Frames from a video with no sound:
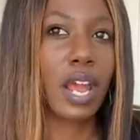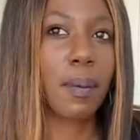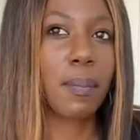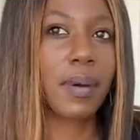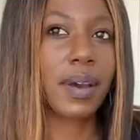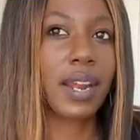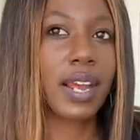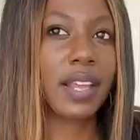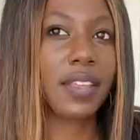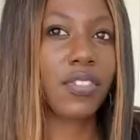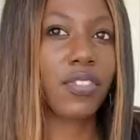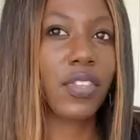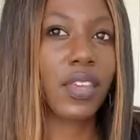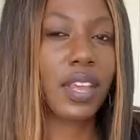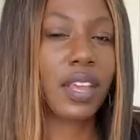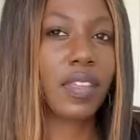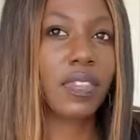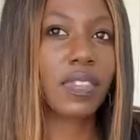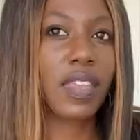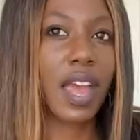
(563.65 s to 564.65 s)
but I
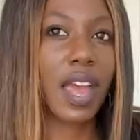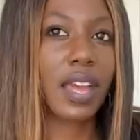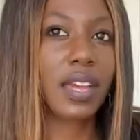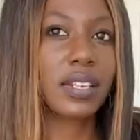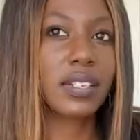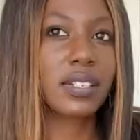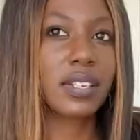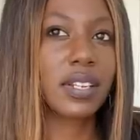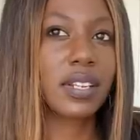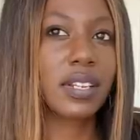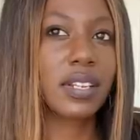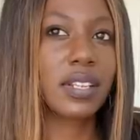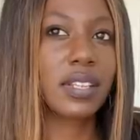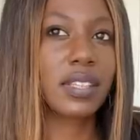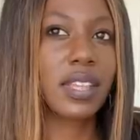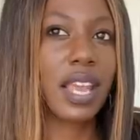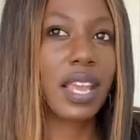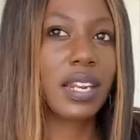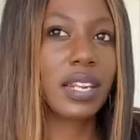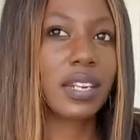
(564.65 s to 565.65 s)
think that
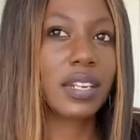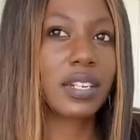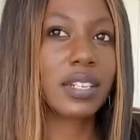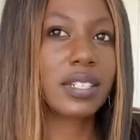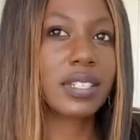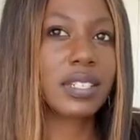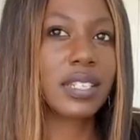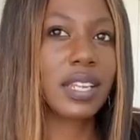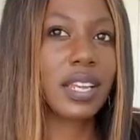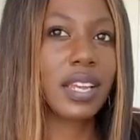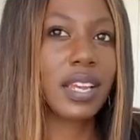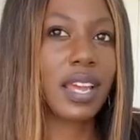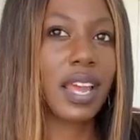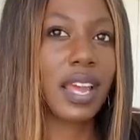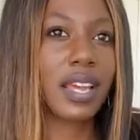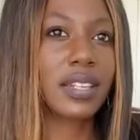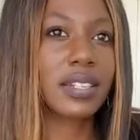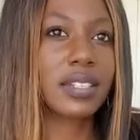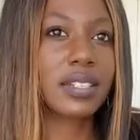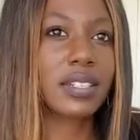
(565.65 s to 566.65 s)
they didn't see it
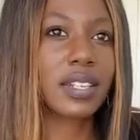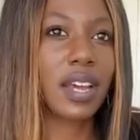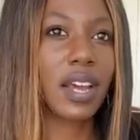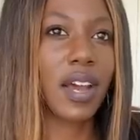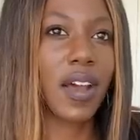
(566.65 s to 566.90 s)
as,